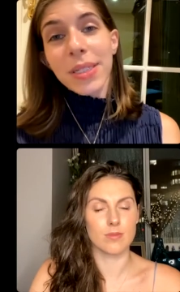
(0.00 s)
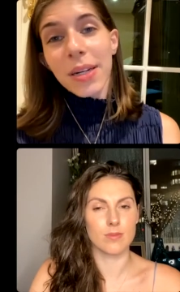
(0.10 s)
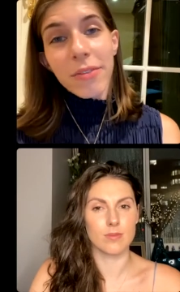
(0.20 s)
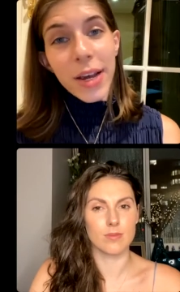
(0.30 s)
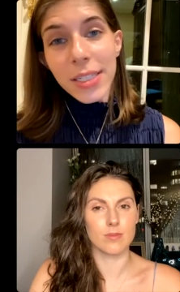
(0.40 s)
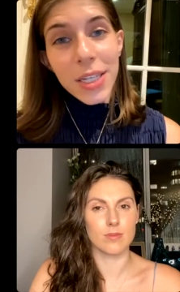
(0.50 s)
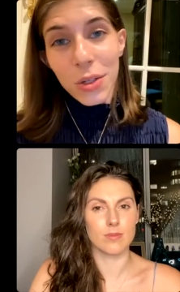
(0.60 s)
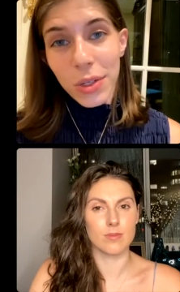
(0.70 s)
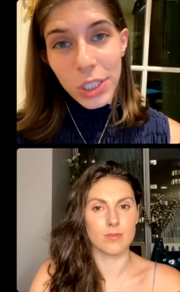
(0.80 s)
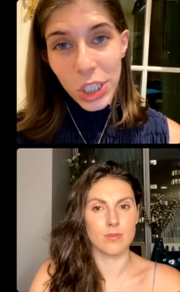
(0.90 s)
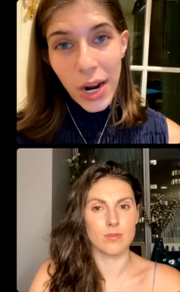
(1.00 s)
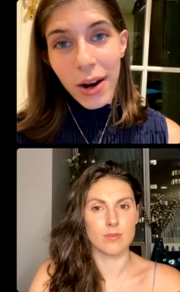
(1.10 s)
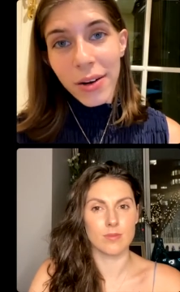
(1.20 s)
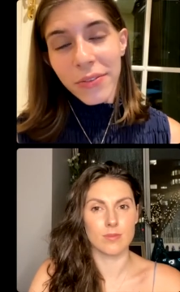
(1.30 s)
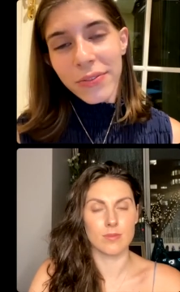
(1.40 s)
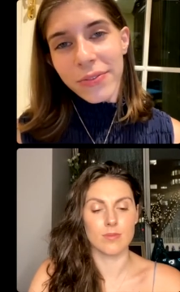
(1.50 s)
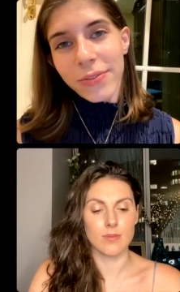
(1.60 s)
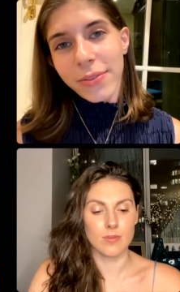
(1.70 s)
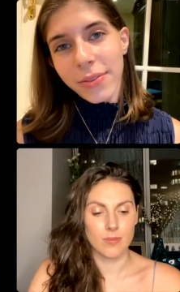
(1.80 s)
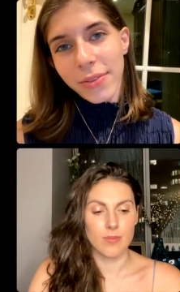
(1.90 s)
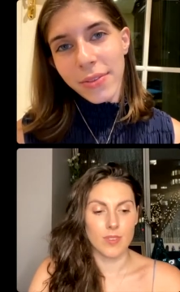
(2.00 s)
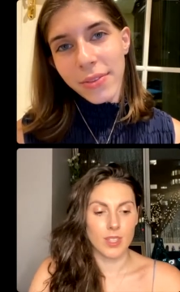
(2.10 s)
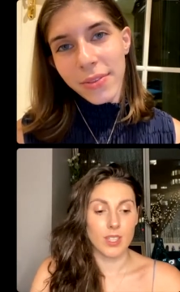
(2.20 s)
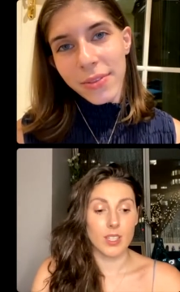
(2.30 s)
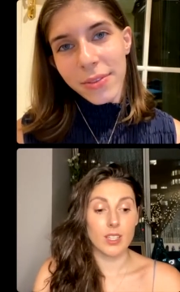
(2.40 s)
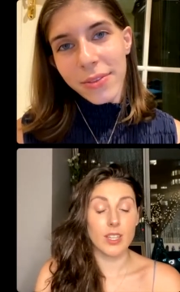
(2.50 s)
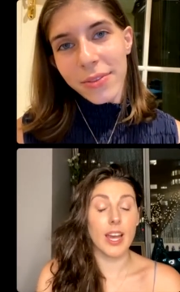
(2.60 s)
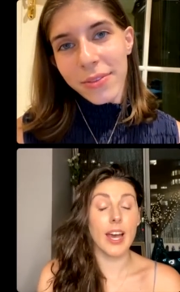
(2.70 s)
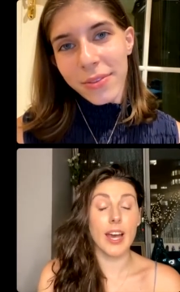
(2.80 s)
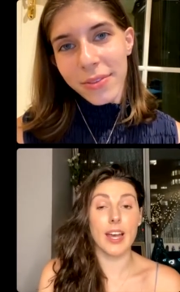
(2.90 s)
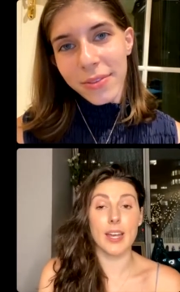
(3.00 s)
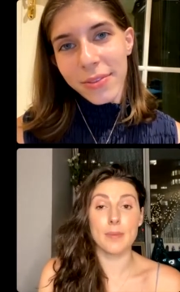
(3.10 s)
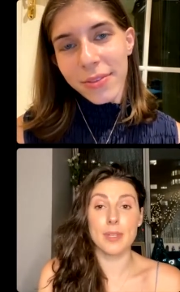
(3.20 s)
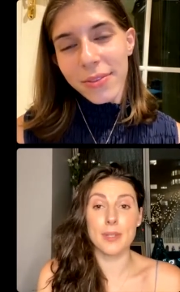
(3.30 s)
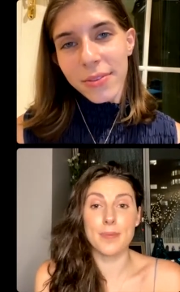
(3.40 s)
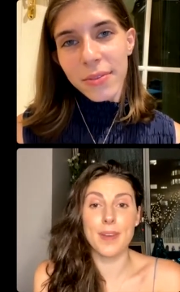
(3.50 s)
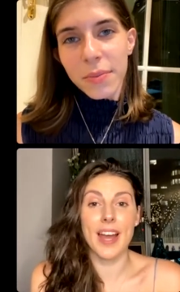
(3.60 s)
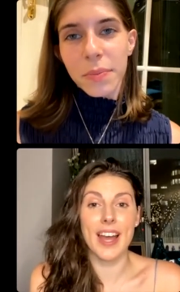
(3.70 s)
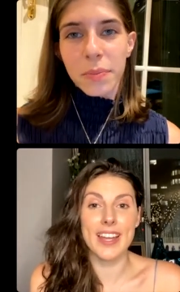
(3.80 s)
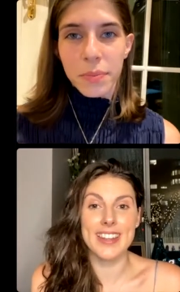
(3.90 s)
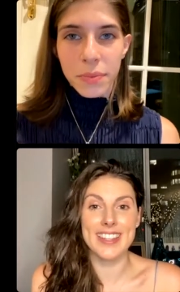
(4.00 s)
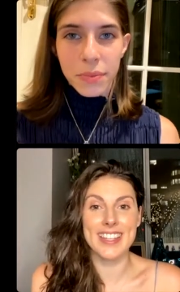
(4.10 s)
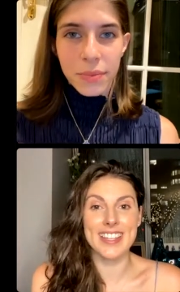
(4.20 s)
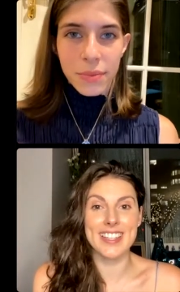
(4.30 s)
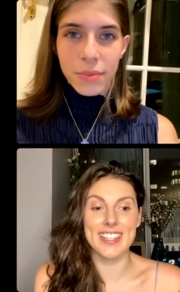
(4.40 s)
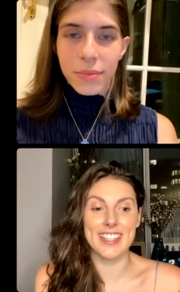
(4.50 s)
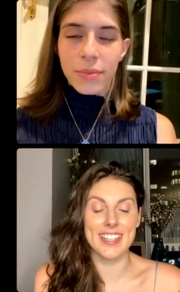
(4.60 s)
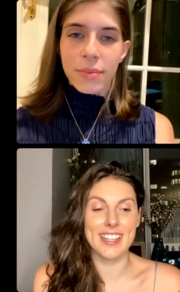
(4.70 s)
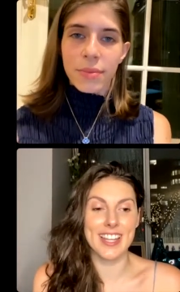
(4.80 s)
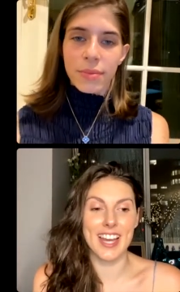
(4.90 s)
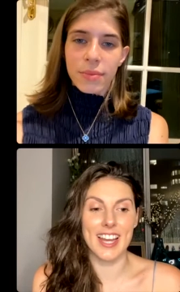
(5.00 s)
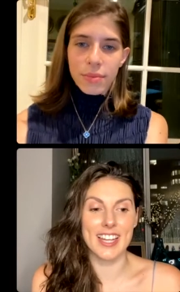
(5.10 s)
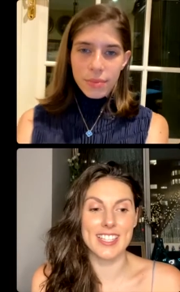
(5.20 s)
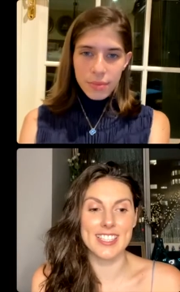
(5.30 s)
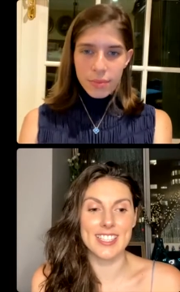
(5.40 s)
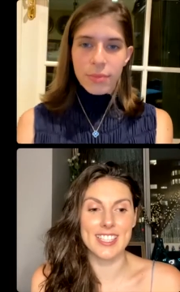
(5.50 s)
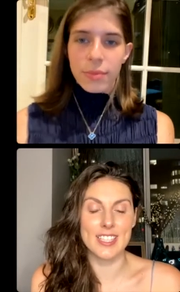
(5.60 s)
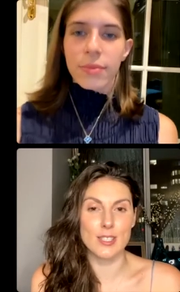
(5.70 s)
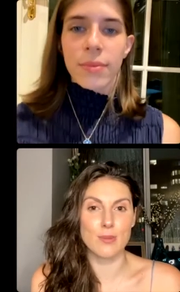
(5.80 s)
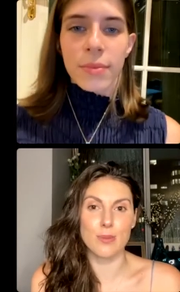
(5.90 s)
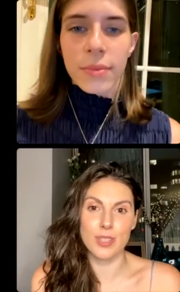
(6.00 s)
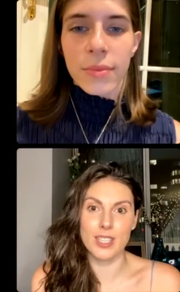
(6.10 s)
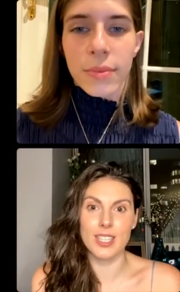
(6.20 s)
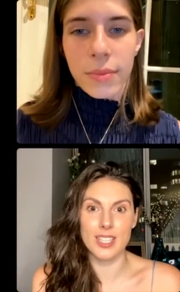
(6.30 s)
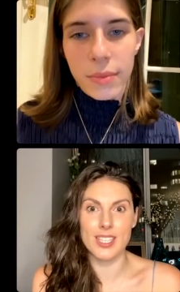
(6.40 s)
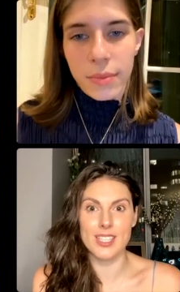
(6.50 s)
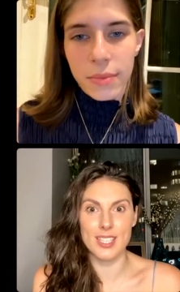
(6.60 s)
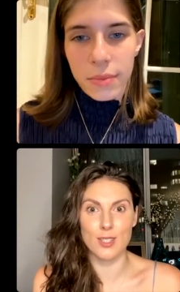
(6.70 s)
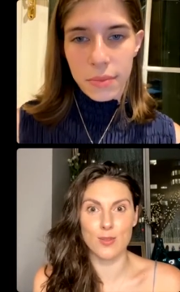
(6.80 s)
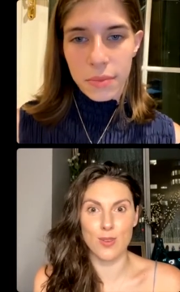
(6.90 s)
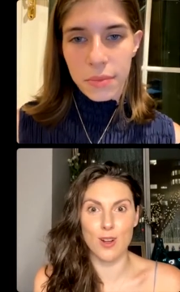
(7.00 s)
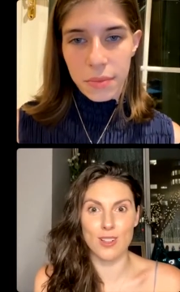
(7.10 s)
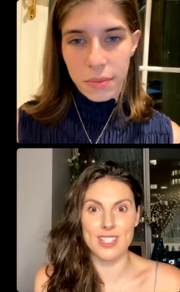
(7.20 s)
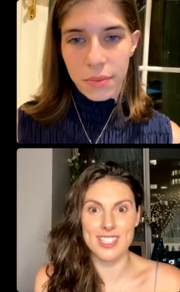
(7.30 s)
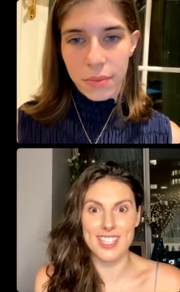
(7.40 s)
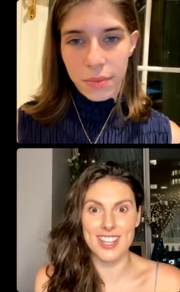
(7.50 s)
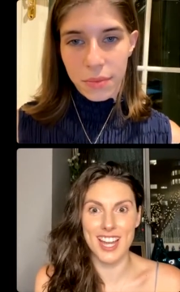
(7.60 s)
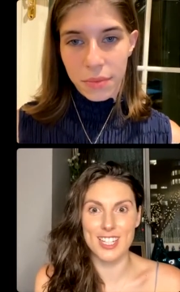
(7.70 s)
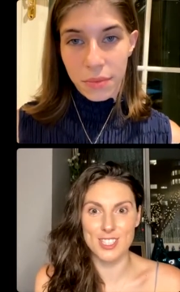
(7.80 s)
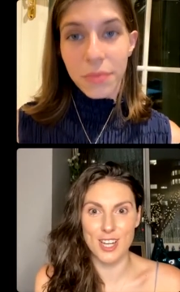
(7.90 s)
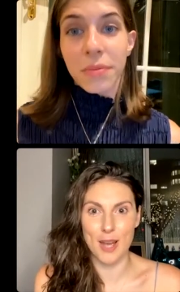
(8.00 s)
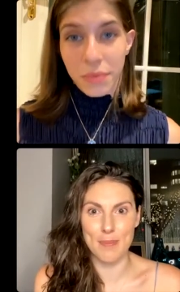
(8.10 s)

Speaker 1: and advice that you can share?
Speaker 2: Yeah, I mean, I think that it's really easy to fall into that trap